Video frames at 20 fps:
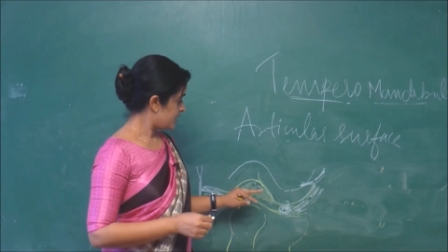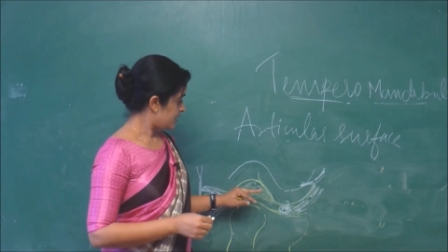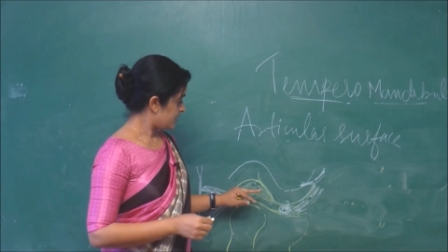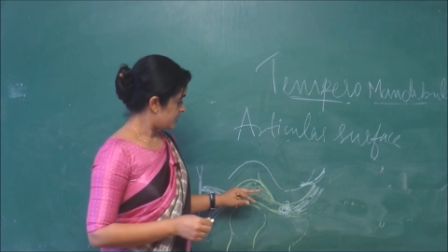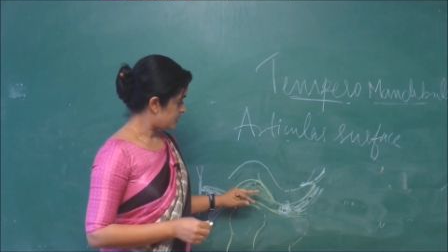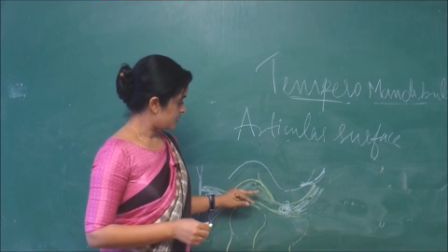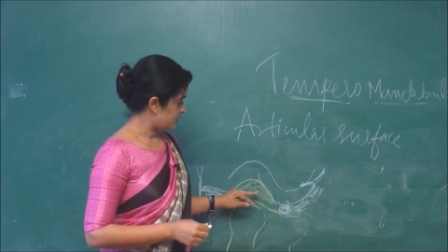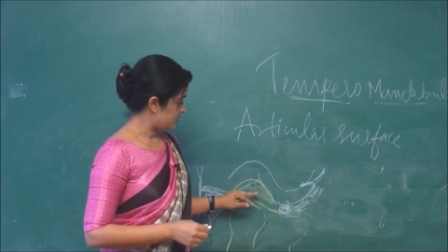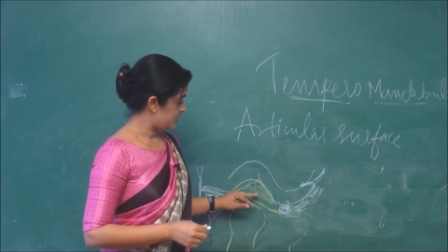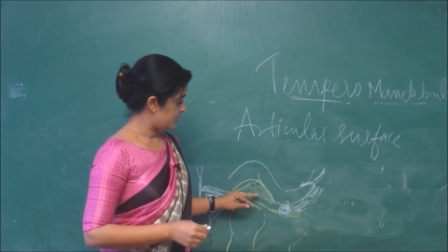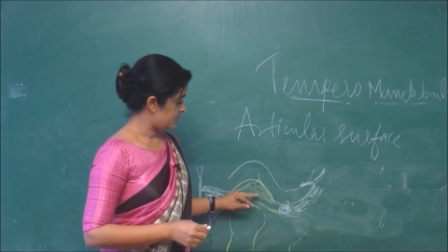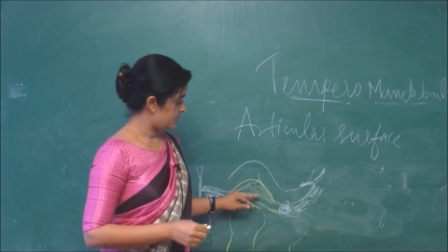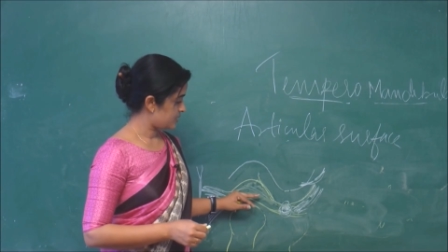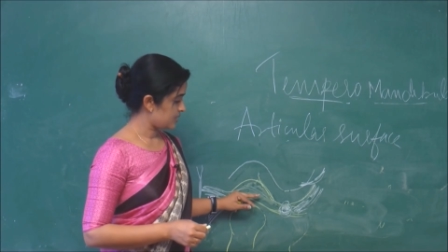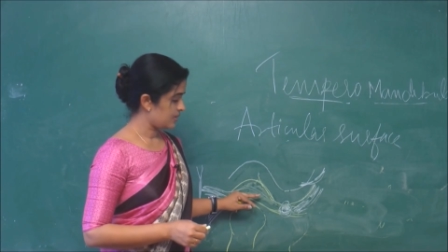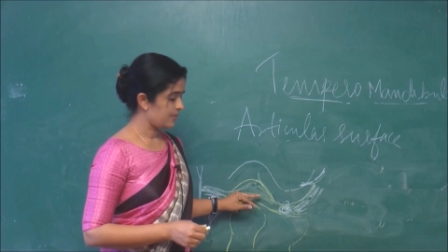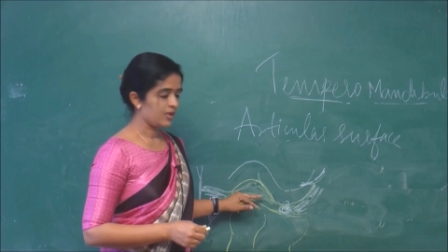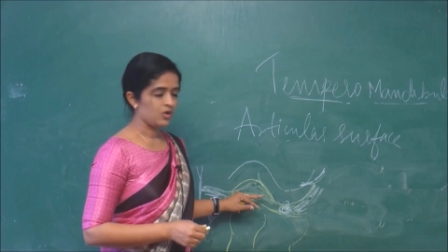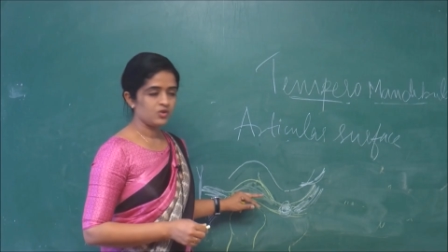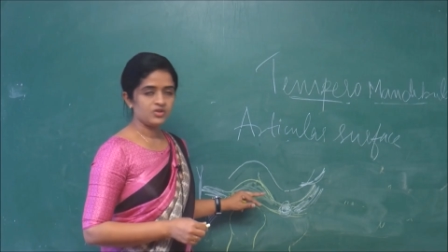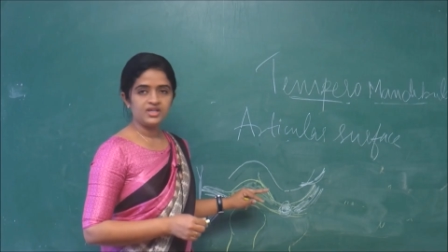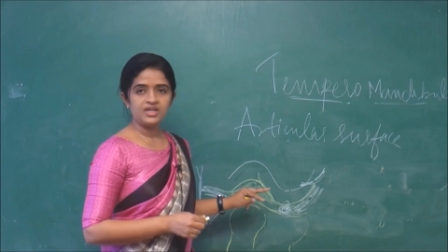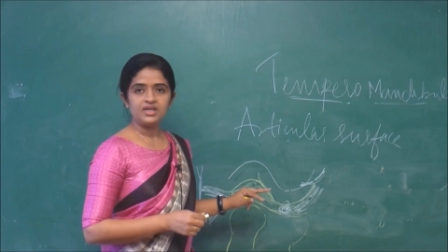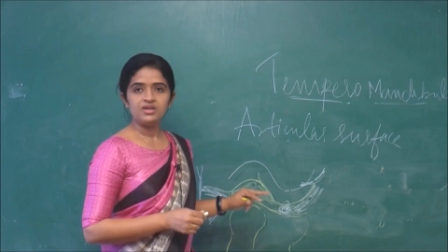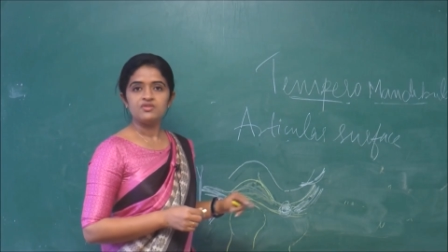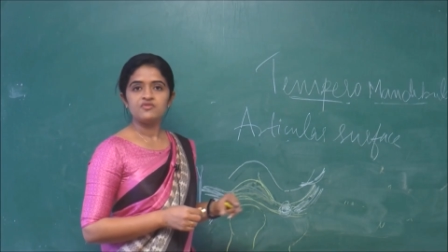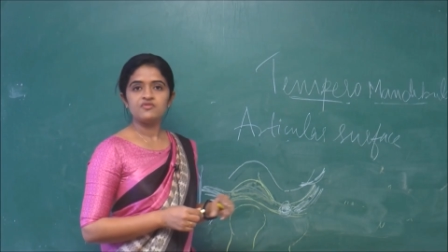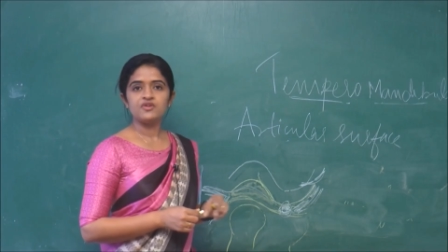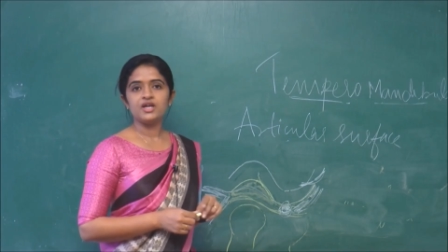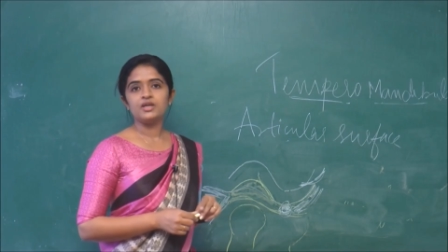So this is about the
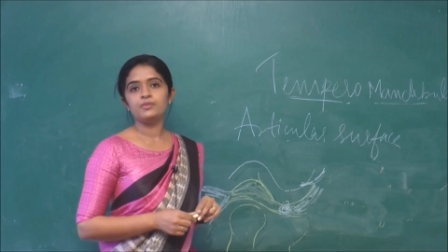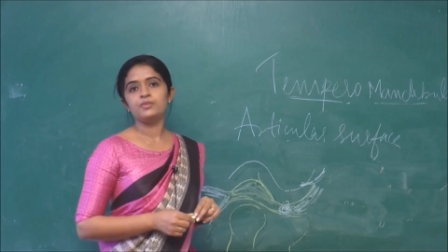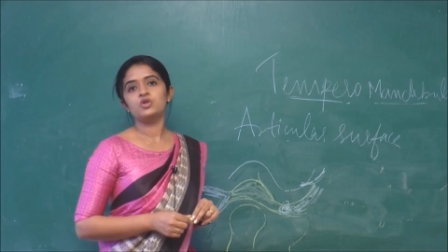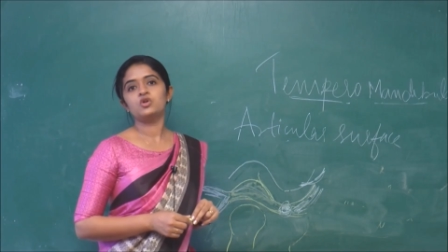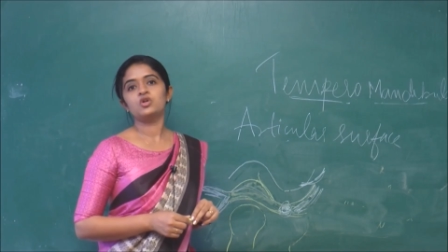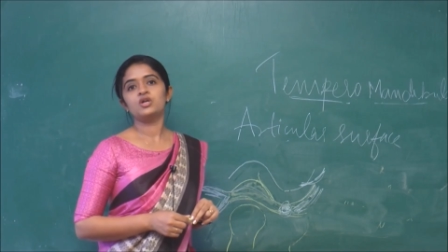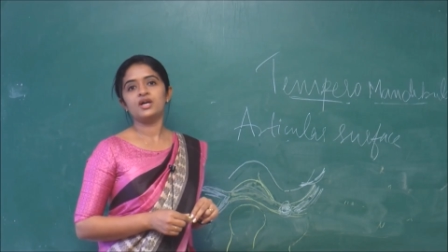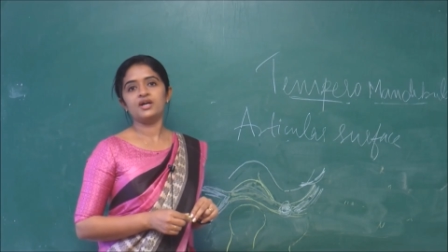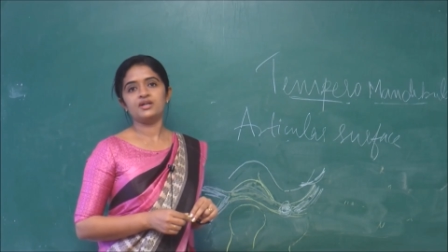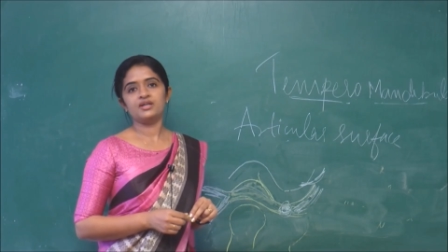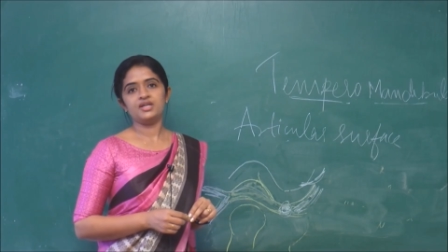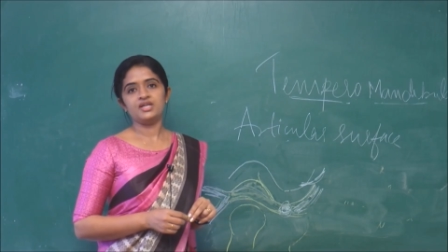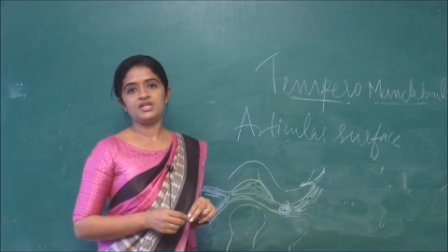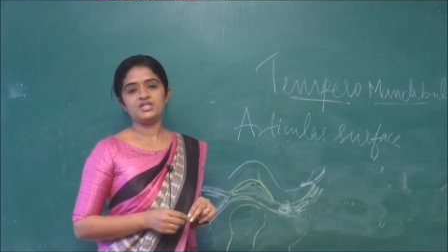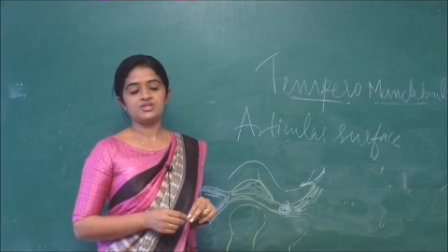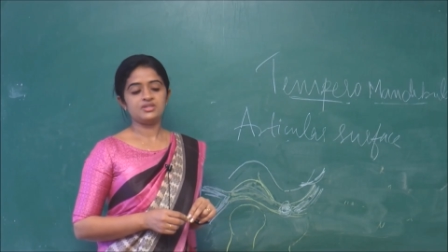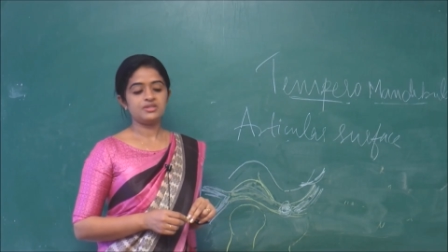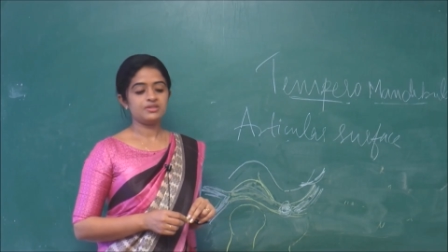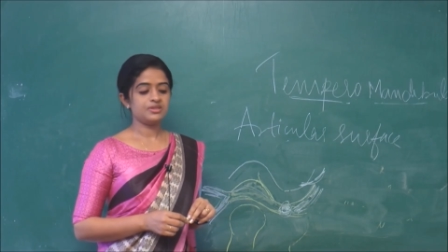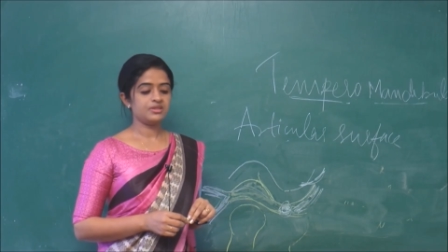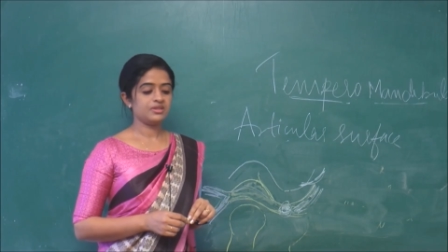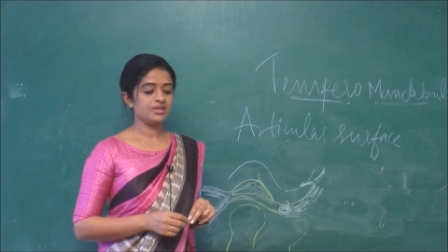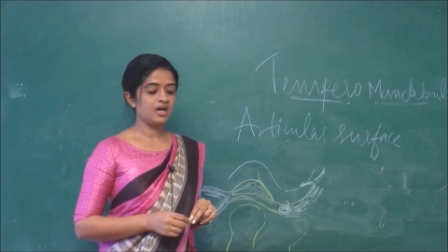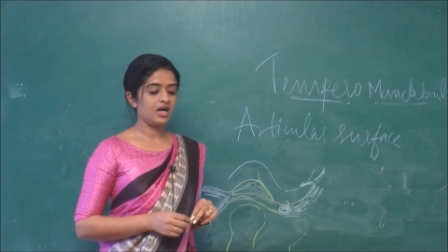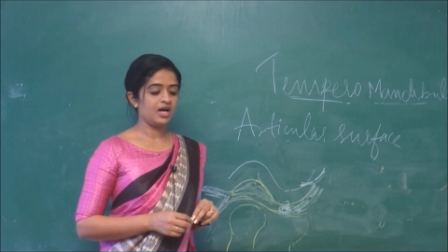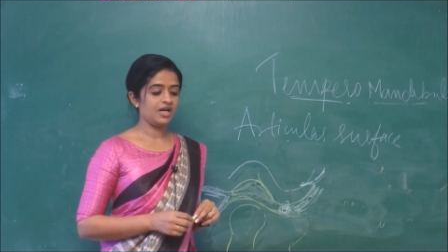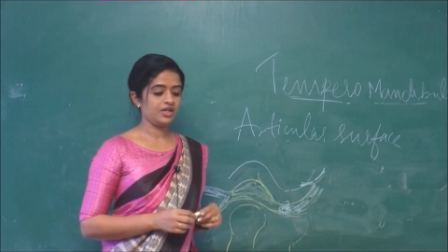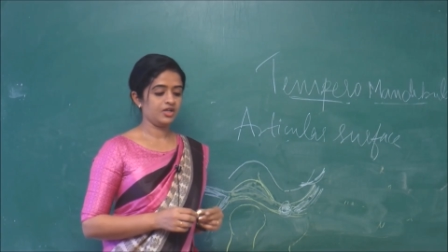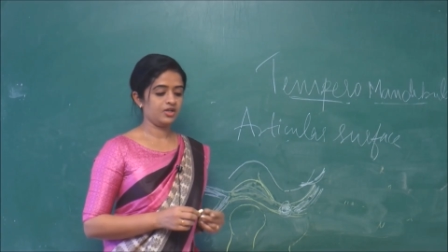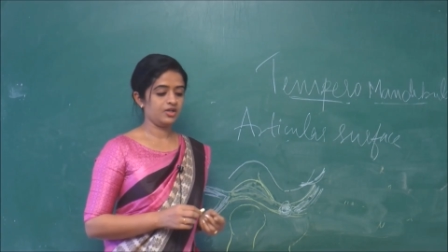fibrocartilaginous
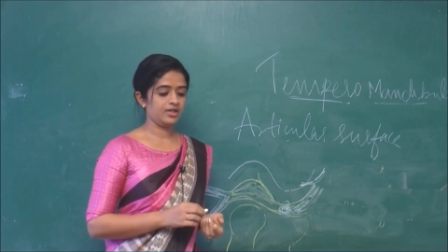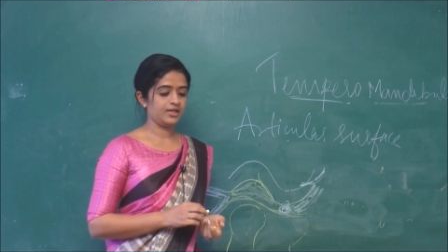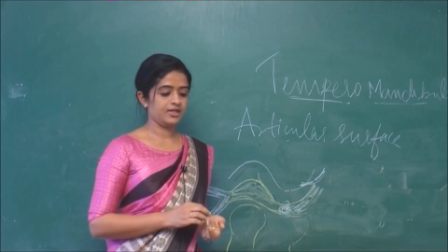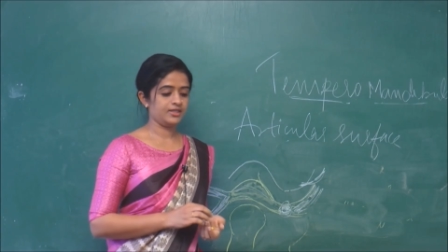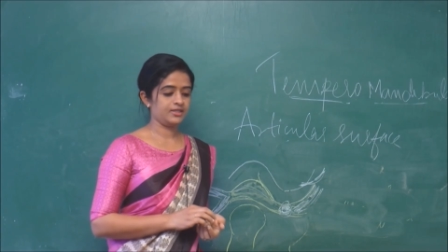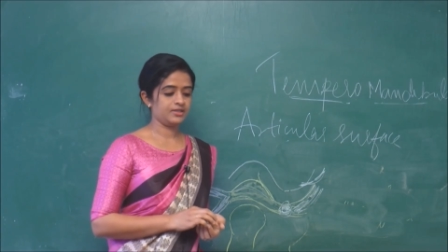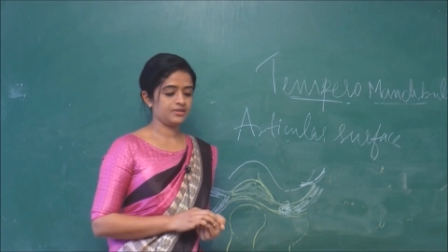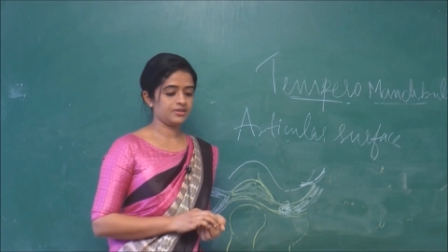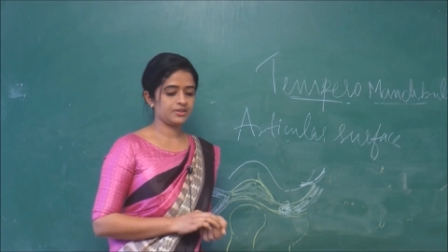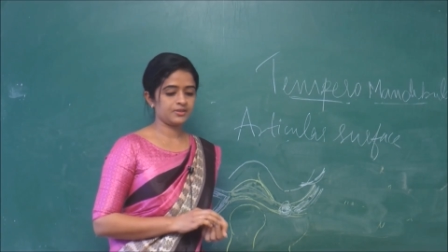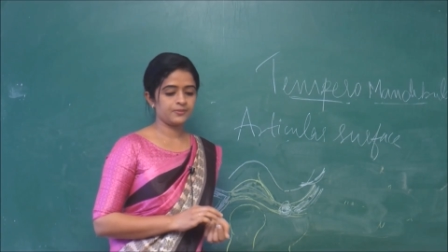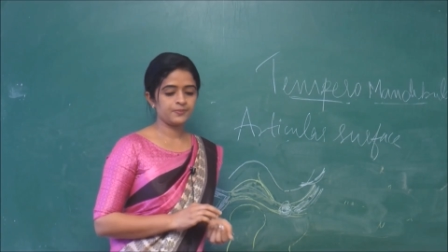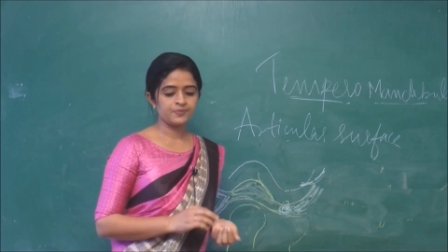articular disc.